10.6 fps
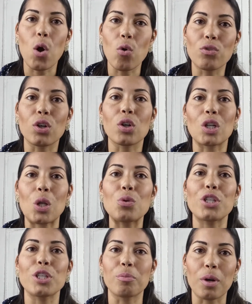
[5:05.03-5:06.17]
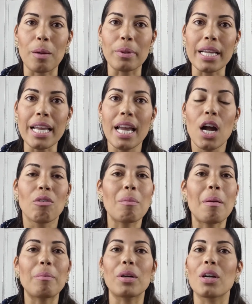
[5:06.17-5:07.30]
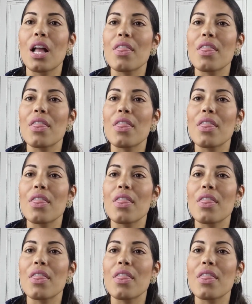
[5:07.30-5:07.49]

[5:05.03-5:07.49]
over or close to your property. Remember,